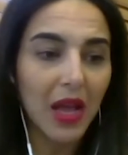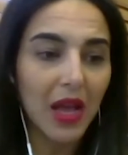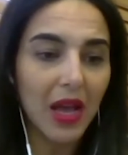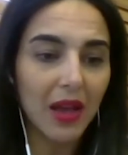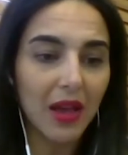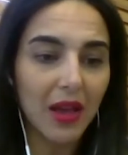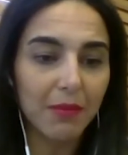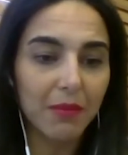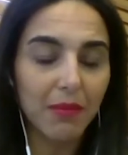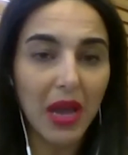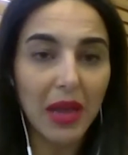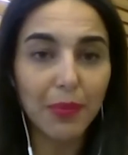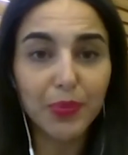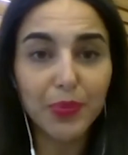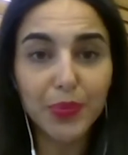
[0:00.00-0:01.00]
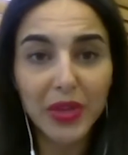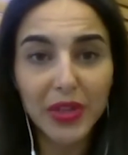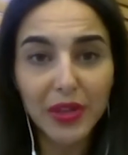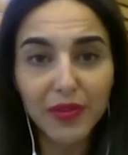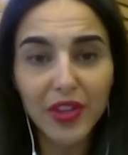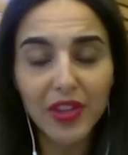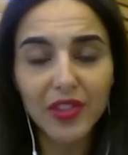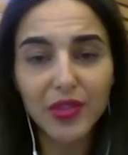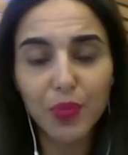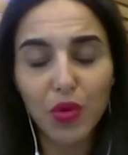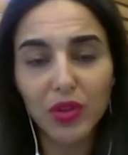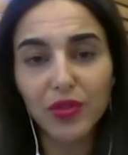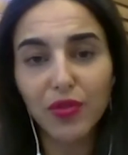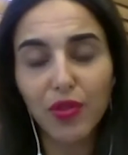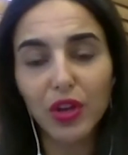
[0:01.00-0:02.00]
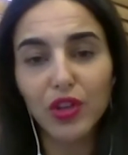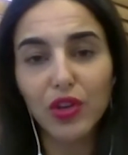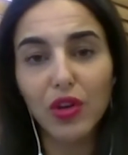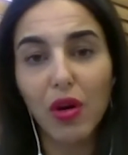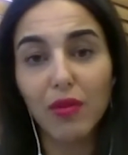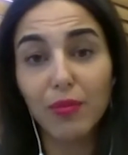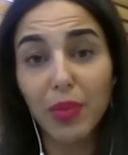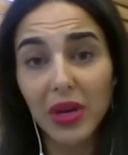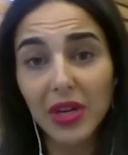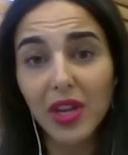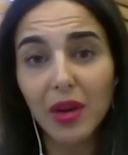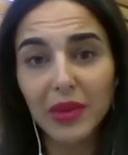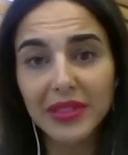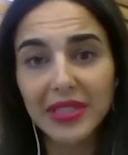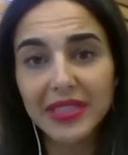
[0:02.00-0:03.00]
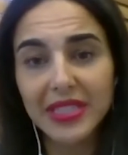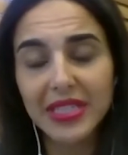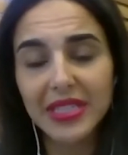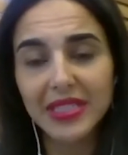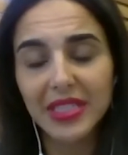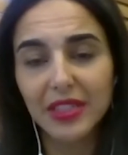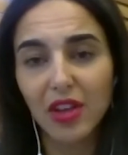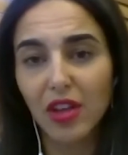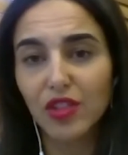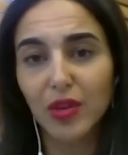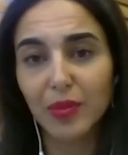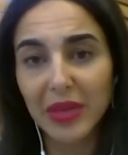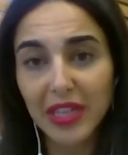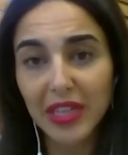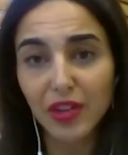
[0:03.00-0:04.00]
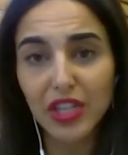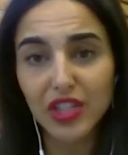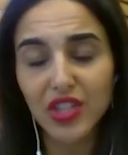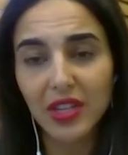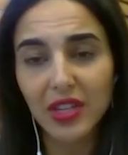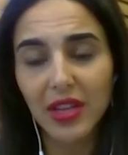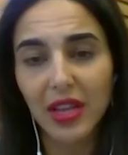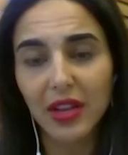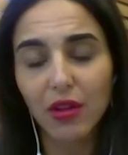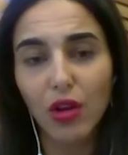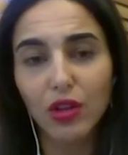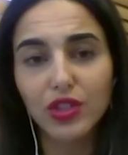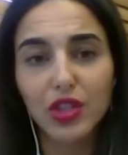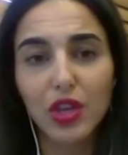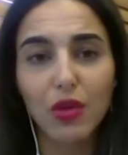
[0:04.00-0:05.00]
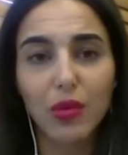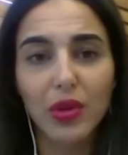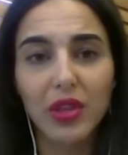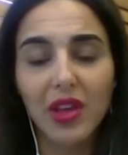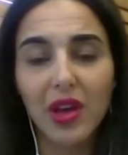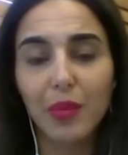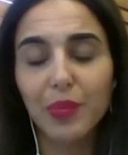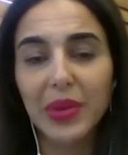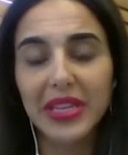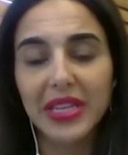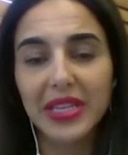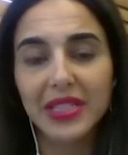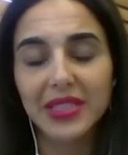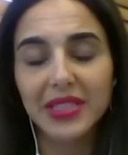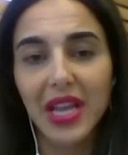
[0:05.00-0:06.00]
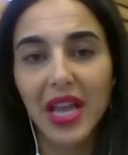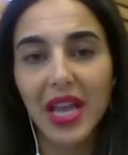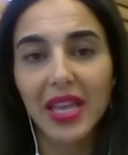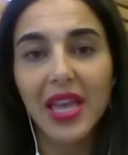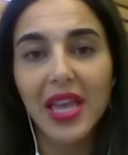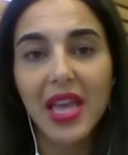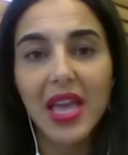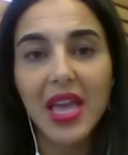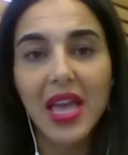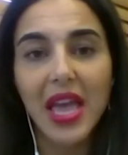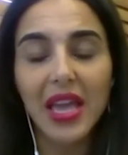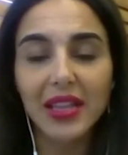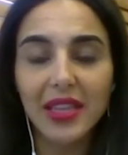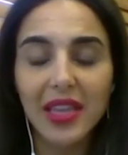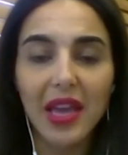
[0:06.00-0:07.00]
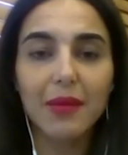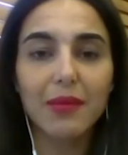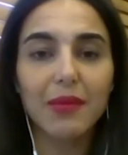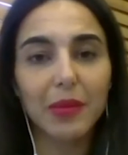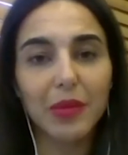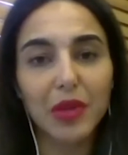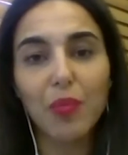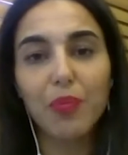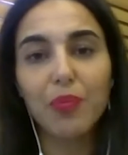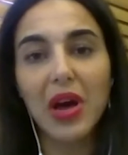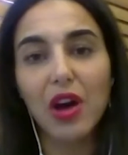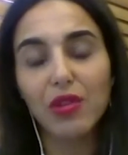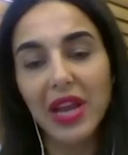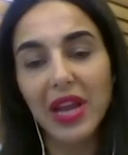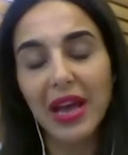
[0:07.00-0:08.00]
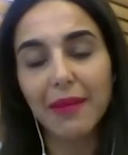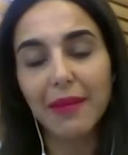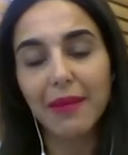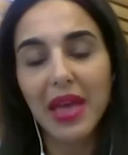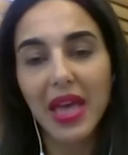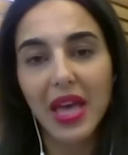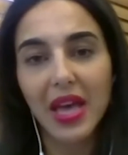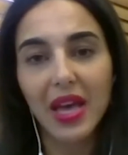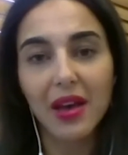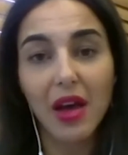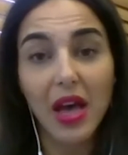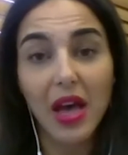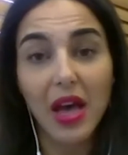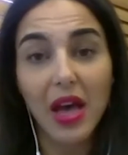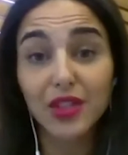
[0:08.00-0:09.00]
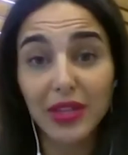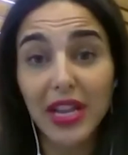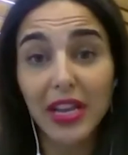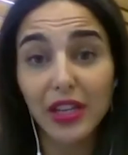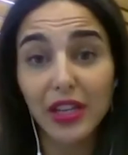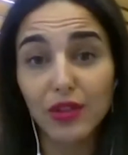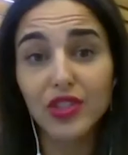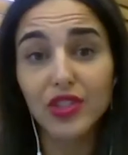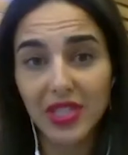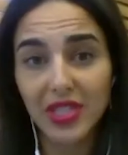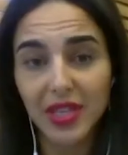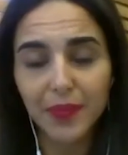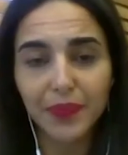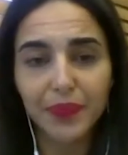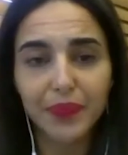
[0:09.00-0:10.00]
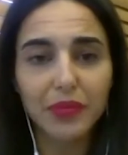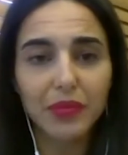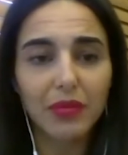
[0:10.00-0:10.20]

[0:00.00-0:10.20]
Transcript: My previous portfolio of bulk commodities in other MENA region, and also with companies like ADM, Amiropa, Ulam, Aston, and UGC.